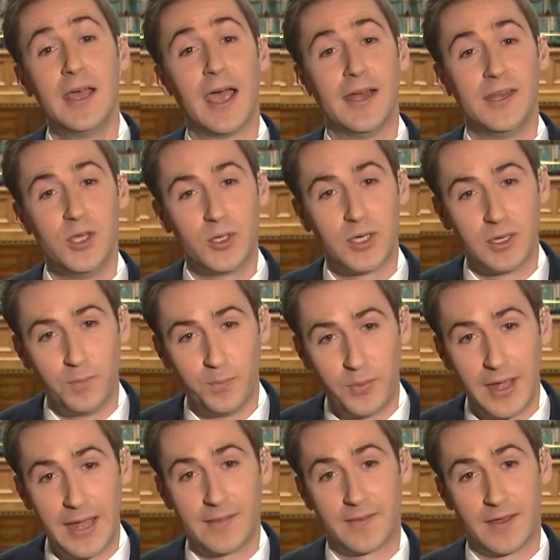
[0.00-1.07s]
and you can
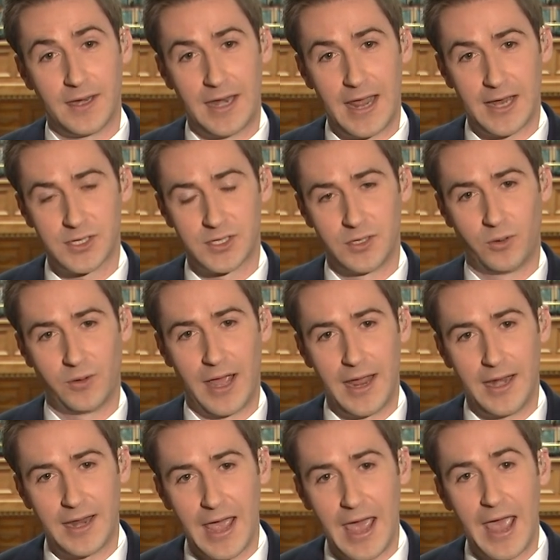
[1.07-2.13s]
bet that National
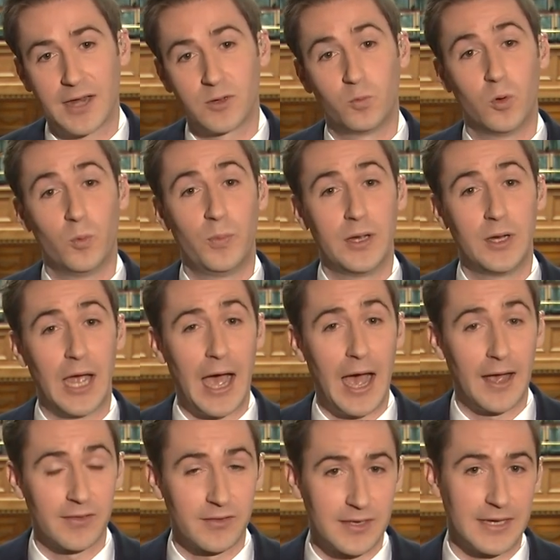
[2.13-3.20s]
and ACT will be
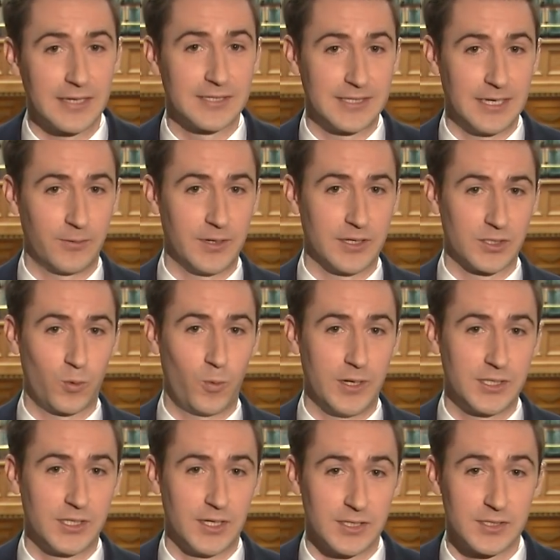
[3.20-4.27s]
asking serious questions
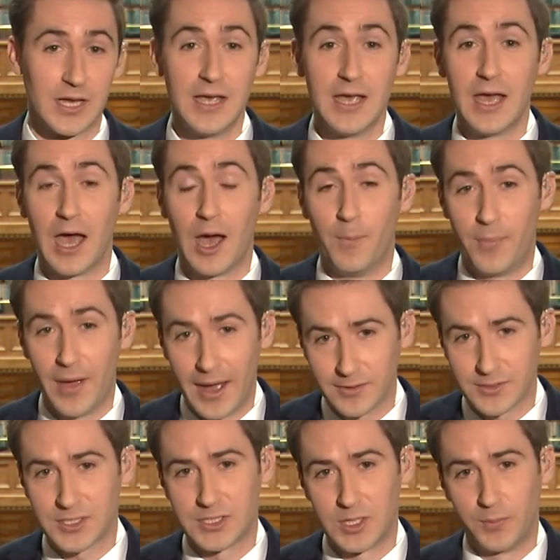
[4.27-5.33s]
questions
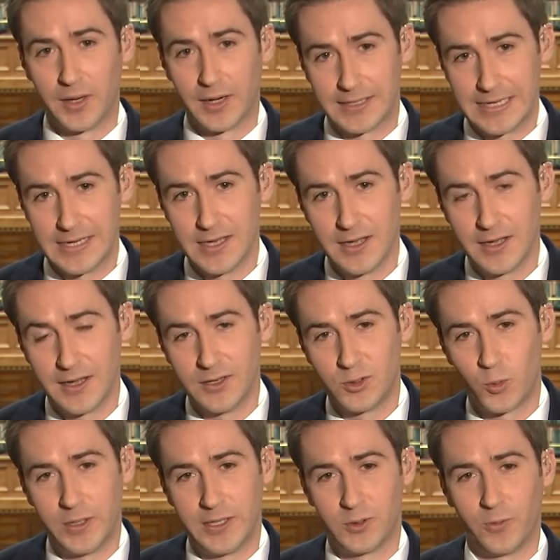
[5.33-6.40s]
about stability in
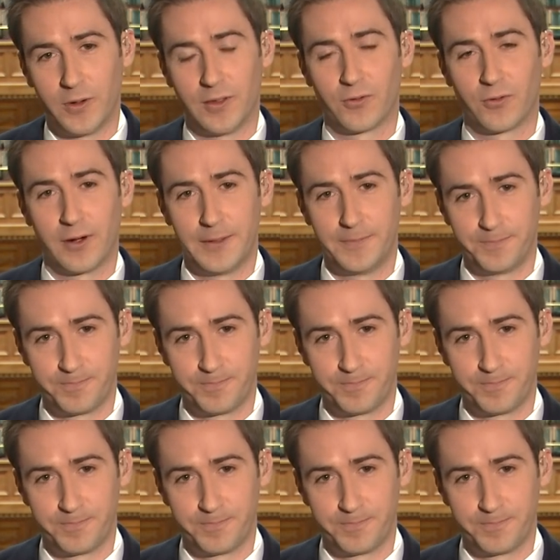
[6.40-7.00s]
2023.